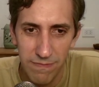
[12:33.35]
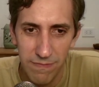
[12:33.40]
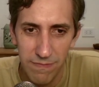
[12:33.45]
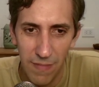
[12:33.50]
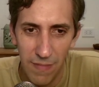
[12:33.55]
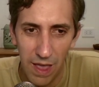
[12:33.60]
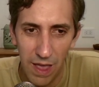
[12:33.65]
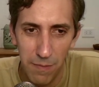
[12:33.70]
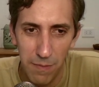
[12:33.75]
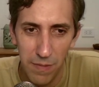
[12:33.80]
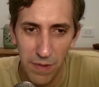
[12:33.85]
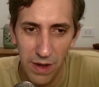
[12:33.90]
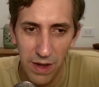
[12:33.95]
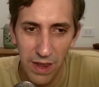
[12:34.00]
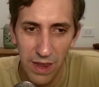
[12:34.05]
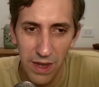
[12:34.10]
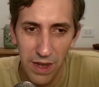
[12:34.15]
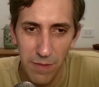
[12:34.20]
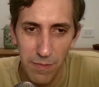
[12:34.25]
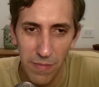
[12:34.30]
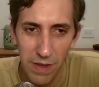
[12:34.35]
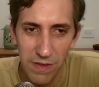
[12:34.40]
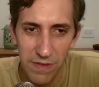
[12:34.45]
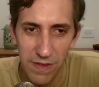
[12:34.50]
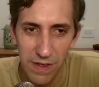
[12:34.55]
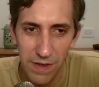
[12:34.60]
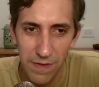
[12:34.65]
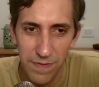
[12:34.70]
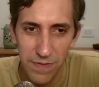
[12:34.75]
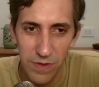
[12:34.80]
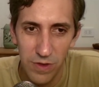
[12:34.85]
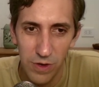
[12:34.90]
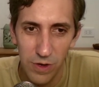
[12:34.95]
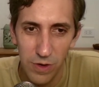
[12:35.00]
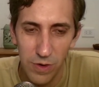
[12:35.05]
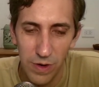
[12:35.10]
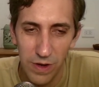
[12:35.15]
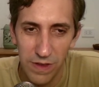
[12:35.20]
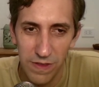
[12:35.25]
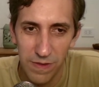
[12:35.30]
leaning myself
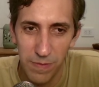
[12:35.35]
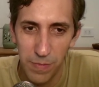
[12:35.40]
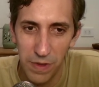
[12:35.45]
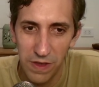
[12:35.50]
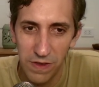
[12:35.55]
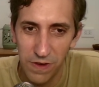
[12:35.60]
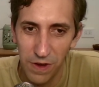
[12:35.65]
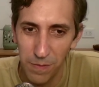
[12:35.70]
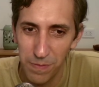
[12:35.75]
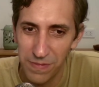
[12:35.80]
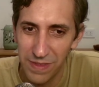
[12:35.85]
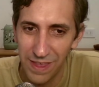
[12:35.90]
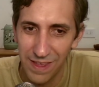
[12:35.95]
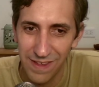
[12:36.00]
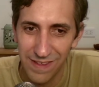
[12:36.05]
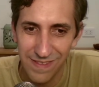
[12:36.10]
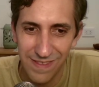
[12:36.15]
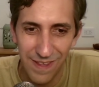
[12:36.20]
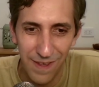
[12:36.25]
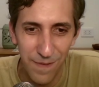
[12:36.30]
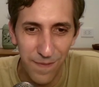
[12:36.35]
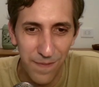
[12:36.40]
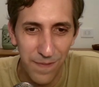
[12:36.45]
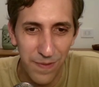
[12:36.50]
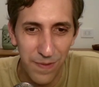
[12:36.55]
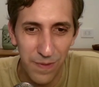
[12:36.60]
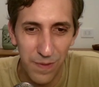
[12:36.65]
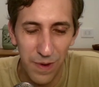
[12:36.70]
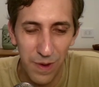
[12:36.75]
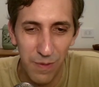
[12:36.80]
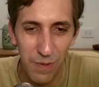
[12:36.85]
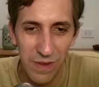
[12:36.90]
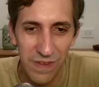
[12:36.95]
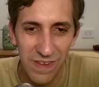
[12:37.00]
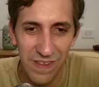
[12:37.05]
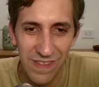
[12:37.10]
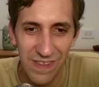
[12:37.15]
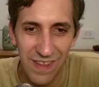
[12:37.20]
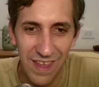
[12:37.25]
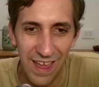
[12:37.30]
towards bishop takes f3, which
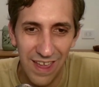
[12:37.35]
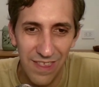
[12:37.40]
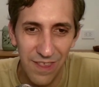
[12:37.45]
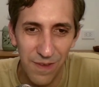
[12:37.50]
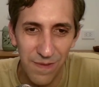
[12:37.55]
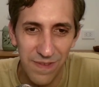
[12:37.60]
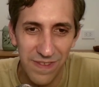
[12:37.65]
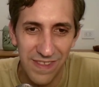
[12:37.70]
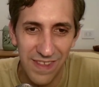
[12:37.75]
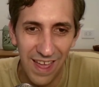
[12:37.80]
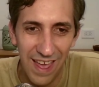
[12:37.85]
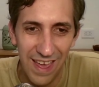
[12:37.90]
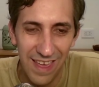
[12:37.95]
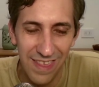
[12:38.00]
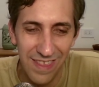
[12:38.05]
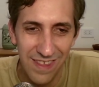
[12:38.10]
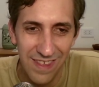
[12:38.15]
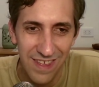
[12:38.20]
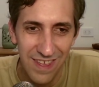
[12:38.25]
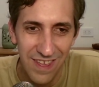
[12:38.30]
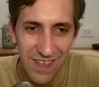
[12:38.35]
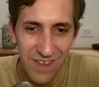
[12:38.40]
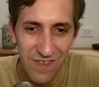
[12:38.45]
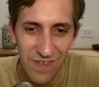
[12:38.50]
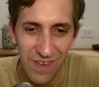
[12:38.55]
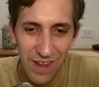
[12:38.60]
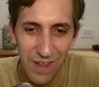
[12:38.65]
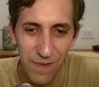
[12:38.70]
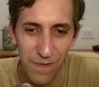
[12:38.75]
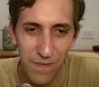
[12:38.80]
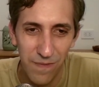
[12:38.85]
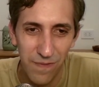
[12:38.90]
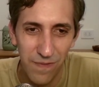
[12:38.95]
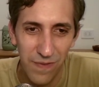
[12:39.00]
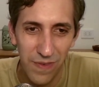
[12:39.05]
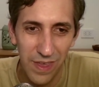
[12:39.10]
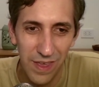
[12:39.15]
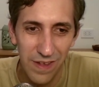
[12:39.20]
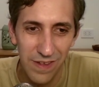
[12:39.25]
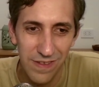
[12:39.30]
is kind of sad, but it
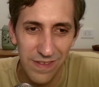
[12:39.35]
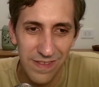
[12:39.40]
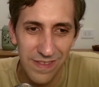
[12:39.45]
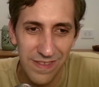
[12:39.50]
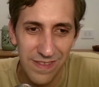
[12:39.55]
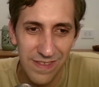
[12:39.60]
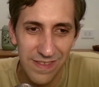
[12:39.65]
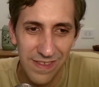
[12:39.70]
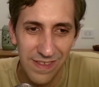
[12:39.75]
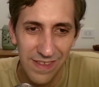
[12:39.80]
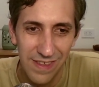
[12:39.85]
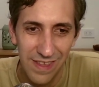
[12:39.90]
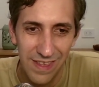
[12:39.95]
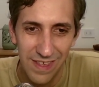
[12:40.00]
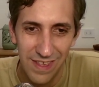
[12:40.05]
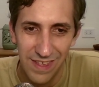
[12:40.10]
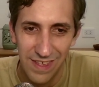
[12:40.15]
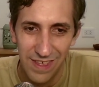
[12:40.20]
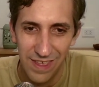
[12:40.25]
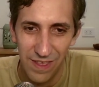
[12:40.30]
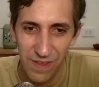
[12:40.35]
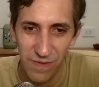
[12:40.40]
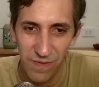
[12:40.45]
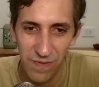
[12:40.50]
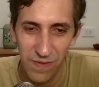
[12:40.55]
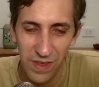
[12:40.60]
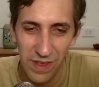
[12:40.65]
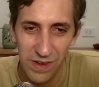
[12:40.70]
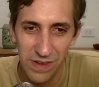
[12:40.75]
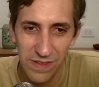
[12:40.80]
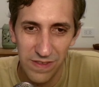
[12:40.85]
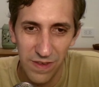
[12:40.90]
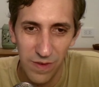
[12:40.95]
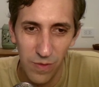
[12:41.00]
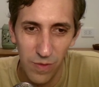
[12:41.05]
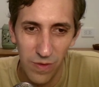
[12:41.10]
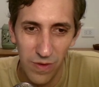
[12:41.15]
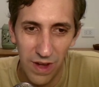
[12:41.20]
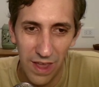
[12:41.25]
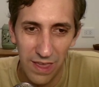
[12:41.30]
feels
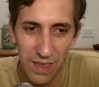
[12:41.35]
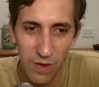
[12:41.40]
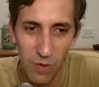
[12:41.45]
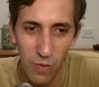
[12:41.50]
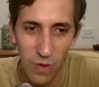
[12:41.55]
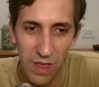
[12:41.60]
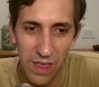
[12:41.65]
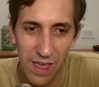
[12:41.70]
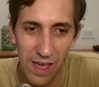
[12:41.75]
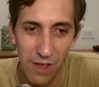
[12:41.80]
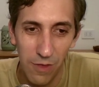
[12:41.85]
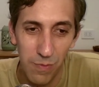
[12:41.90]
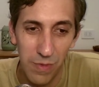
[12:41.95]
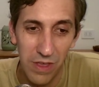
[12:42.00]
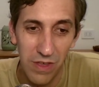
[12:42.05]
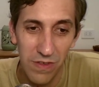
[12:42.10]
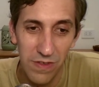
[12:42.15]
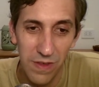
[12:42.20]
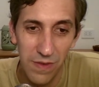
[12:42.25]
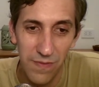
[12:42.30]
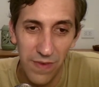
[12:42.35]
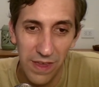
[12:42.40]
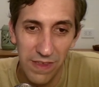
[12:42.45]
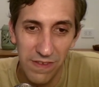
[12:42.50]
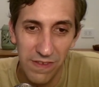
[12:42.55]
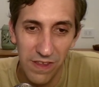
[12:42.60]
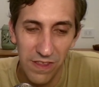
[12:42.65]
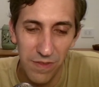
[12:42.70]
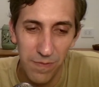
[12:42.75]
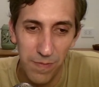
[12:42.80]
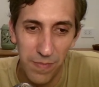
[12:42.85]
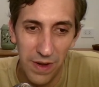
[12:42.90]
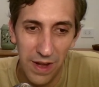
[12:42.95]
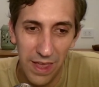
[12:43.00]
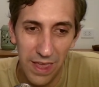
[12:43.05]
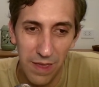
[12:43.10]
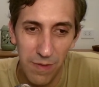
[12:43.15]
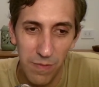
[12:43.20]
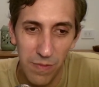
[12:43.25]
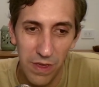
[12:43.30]
like a way out, because if I just
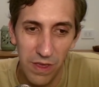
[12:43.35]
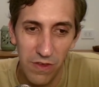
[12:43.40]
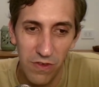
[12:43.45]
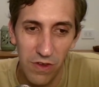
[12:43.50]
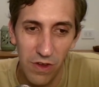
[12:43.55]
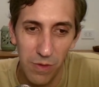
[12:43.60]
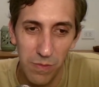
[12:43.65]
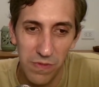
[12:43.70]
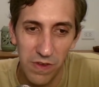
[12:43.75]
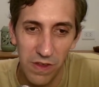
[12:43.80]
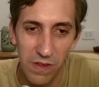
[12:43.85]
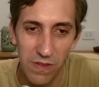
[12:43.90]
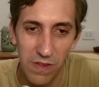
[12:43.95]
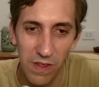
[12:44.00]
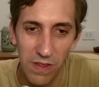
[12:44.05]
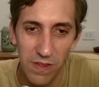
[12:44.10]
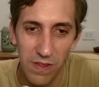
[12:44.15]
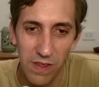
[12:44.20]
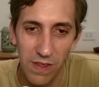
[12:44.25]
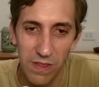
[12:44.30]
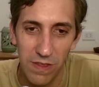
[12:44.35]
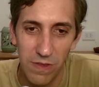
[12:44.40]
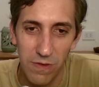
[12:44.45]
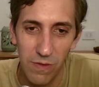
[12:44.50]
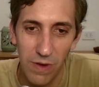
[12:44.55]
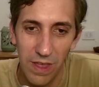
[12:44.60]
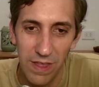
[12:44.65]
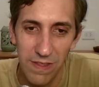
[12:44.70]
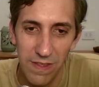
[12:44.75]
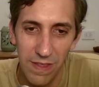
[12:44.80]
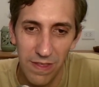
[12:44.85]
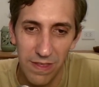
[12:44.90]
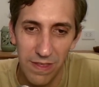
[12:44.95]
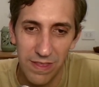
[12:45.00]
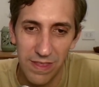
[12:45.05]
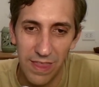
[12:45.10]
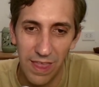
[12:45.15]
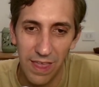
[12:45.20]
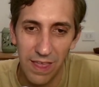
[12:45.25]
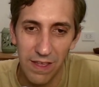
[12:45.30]
play bishop g6, he trades and
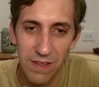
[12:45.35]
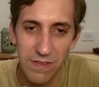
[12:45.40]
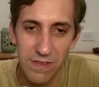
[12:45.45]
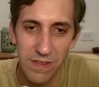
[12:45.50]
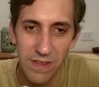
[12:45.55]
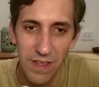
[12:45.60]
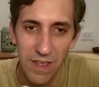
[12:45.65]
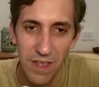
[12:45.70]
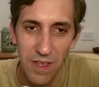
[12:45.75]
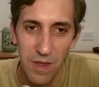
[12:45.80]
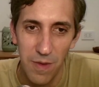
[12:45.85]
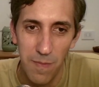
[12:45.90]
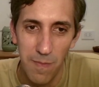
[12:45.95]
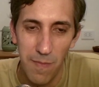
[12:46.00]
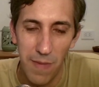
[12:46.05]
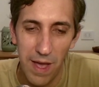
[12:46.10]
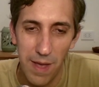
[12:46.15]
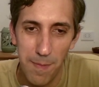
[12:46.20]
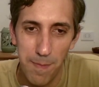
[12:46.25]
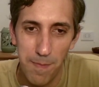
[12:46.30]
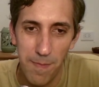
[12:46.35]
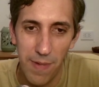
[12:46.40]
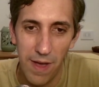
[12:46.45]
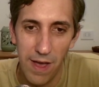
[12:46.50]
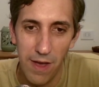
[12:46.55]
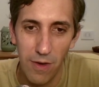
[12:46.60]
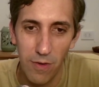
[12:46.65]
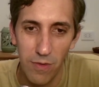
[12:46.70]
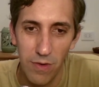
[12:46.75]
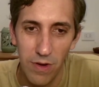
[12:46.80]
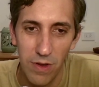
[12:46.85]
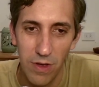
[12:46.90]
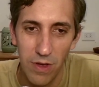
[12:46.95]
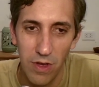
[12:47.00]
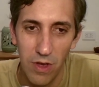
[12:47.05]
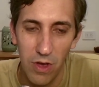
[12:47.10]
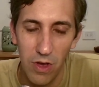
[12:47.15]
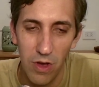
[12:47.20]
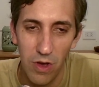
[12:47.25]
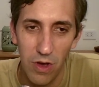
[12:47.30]
takes my pawn
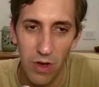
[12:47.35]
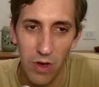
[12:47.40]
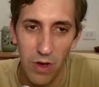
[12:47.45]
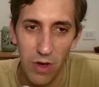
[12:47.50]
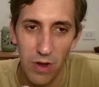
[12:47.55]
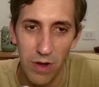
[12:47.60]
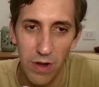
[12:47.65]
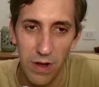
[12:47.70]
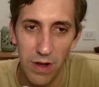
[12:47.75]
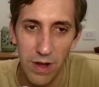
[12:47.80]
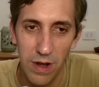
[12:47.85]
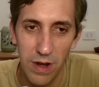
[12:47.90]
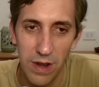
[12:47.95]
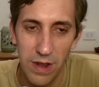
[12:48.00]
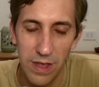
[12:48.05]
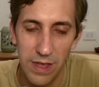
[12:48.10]
on